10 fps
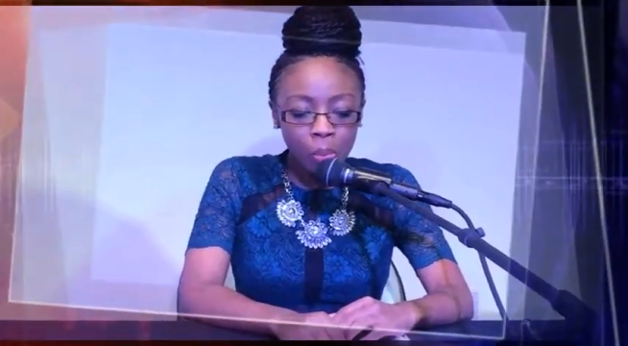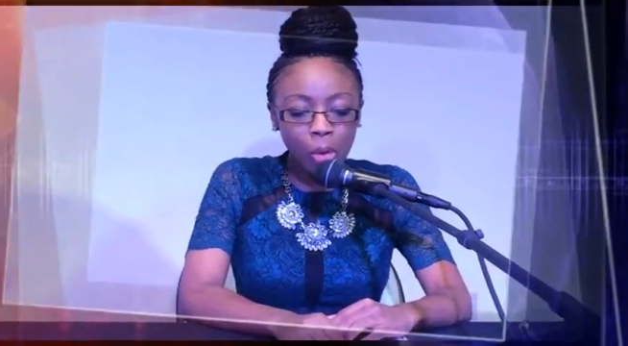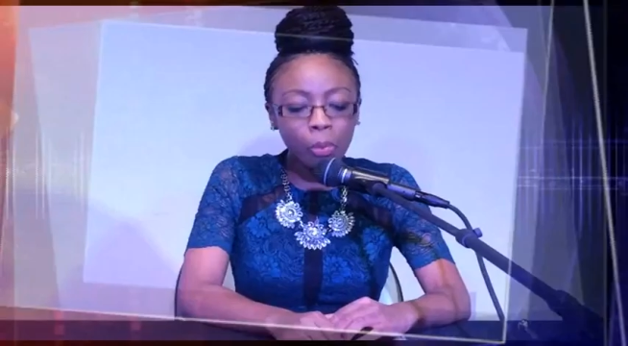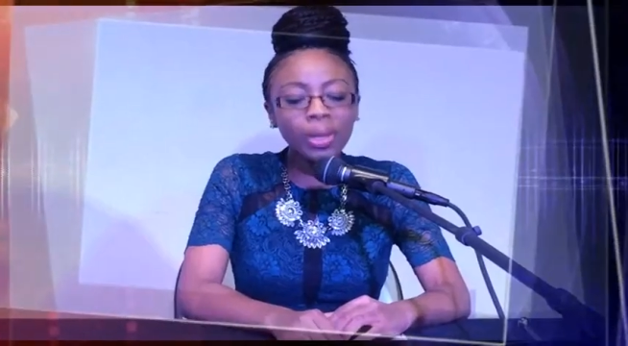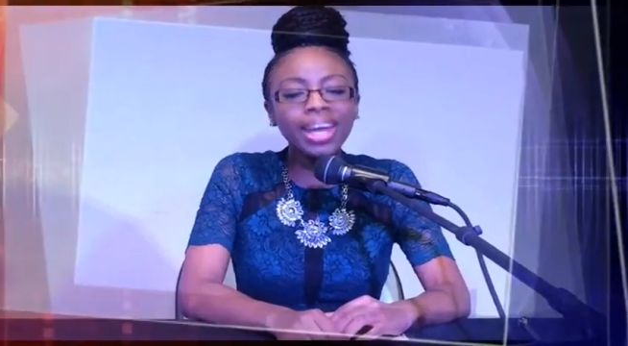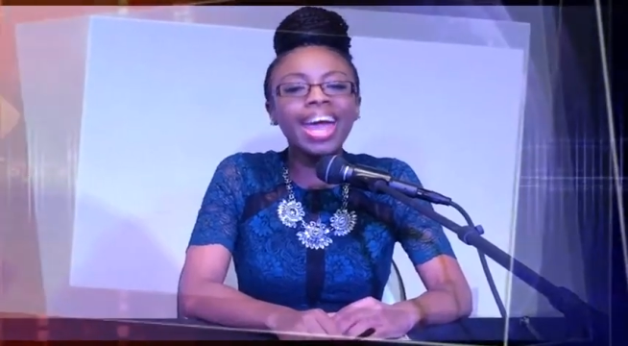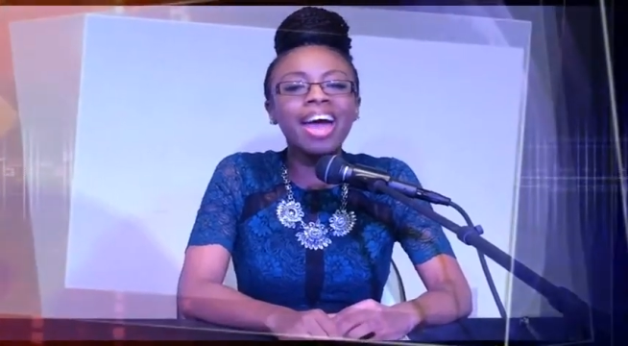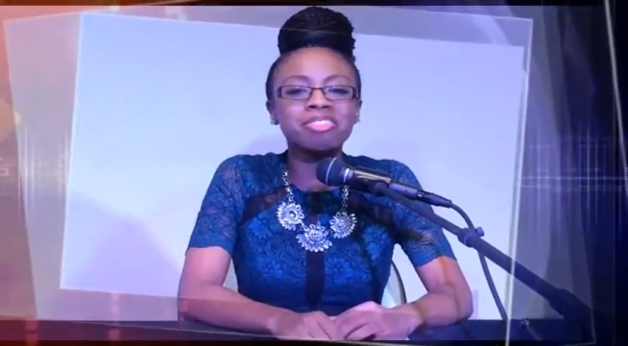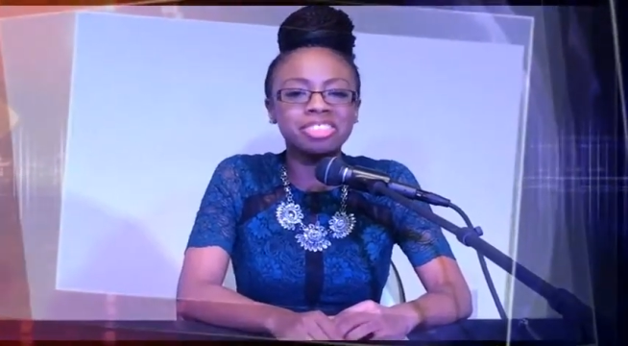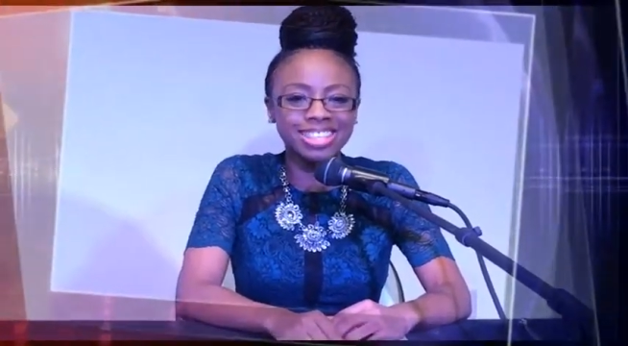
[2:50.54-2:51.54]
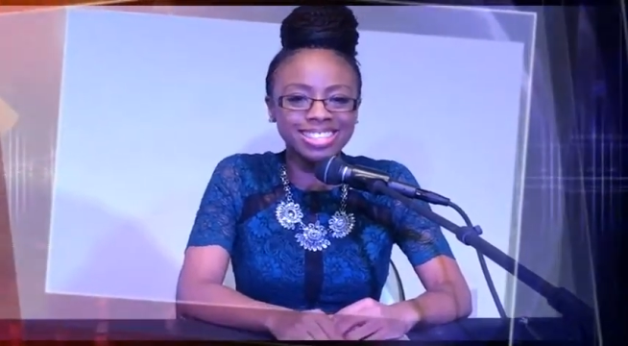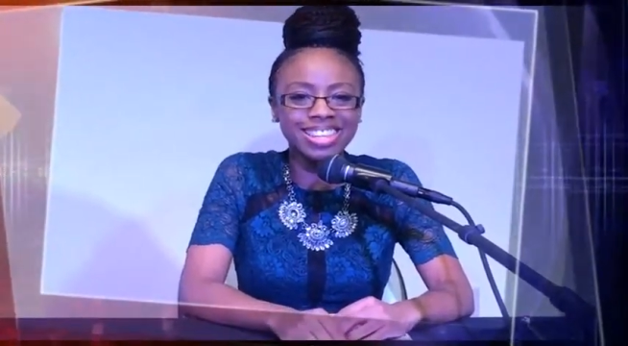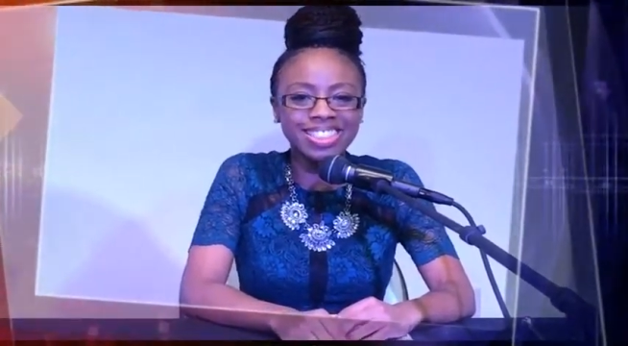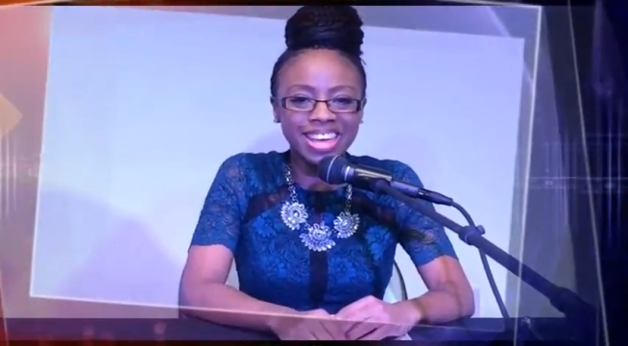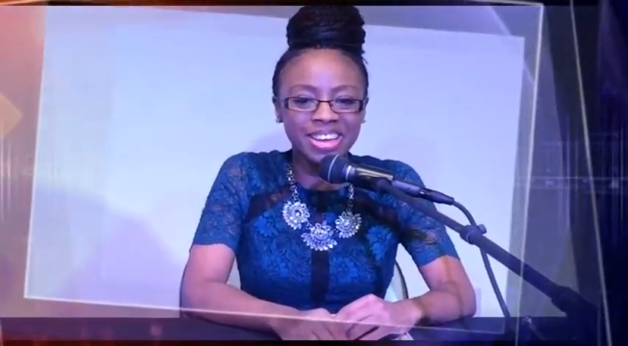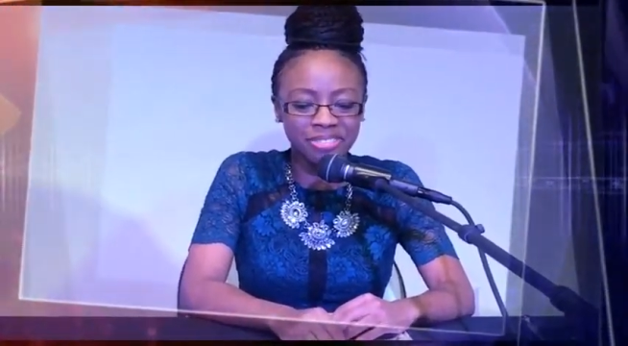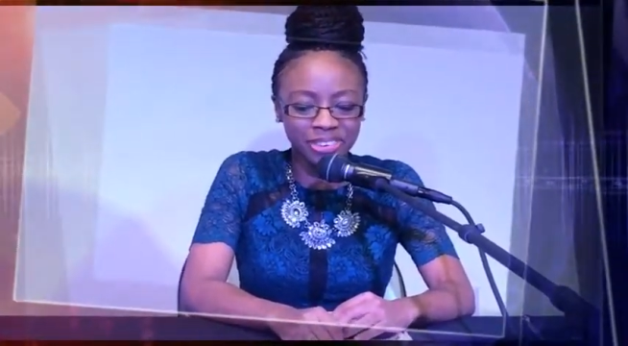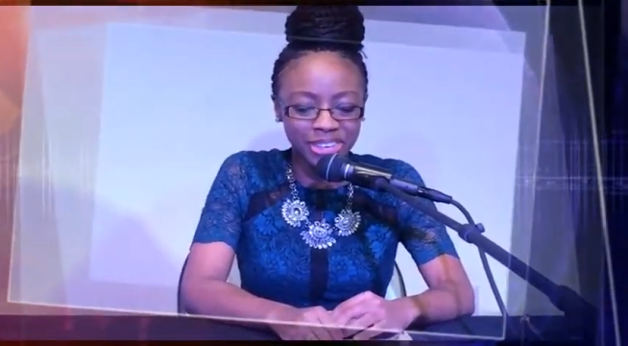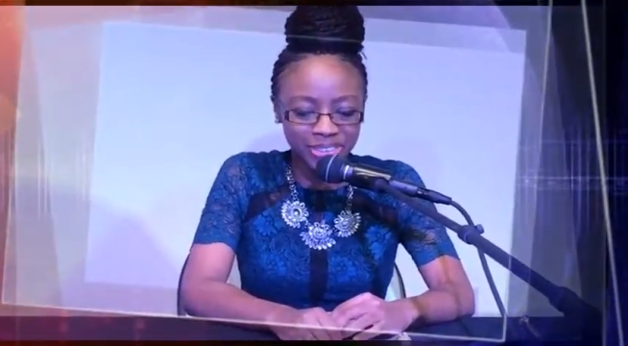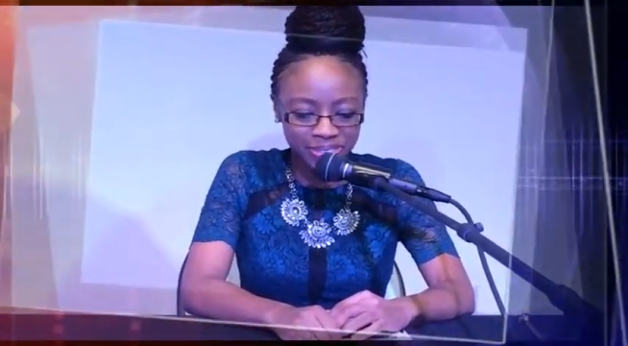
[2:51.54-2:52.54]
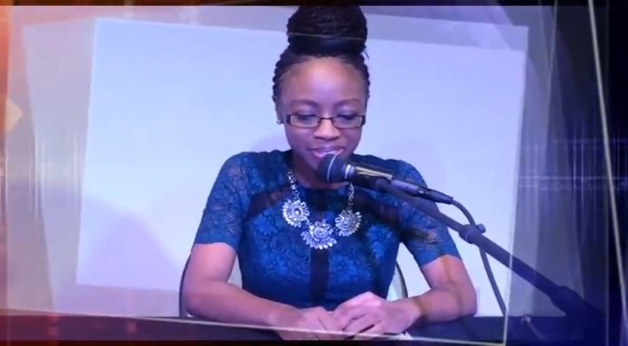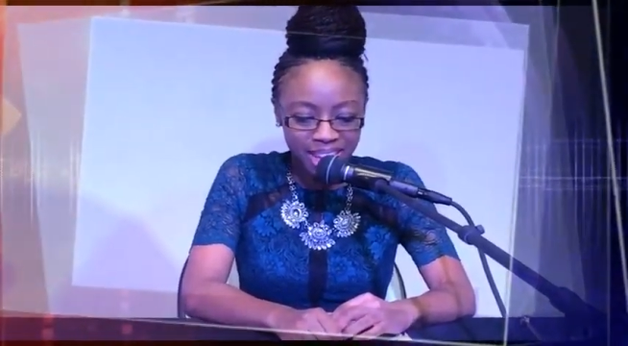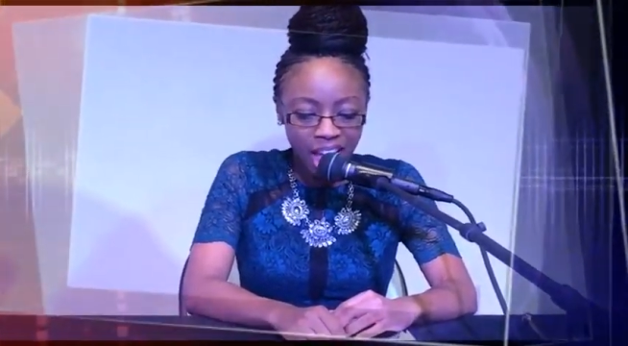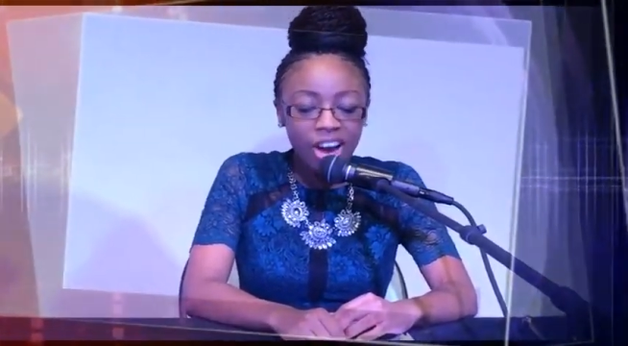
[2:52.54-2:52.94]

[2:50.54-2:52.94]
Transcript: Well, we have just the thing for you.